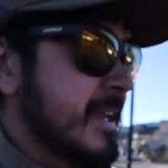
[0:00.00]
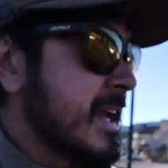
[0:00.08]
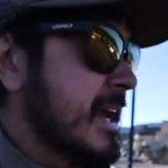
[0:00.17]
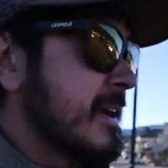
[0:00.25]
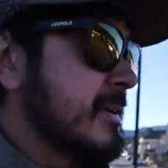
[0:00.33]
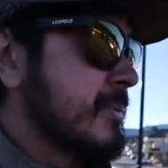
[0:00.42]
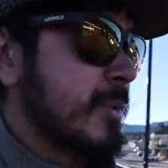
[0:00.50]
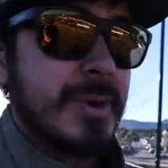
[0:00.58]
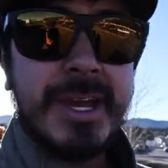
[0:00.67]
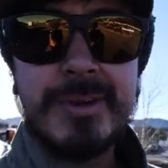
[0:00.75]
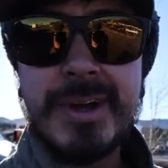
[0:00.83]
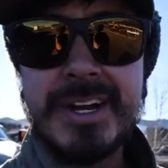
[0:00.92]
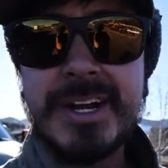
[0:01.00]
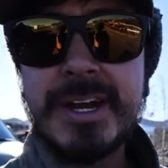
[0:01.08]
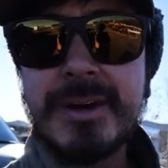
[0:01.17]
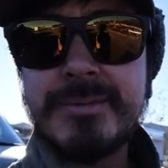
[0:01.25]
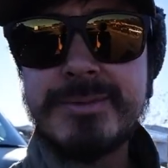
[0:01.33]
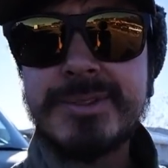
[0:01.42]
yeah, we're getting ready to
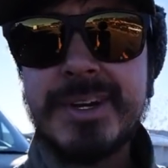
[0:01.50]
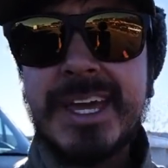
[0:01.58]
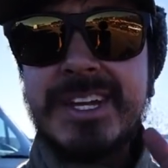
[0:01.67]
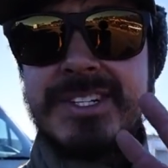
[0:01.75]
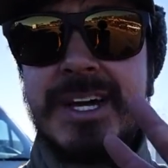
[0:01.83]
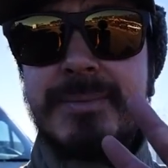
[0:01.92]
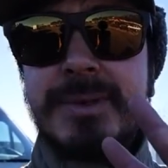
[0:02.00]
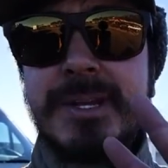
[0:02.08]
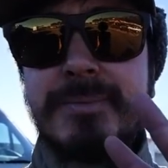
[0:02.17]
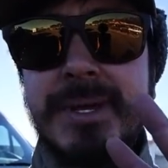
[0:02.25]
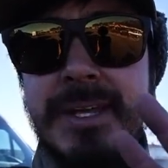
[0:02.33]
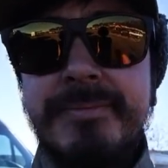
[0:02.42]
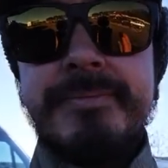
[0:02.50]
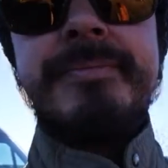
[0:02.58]
go, so I'll catch up in a bit.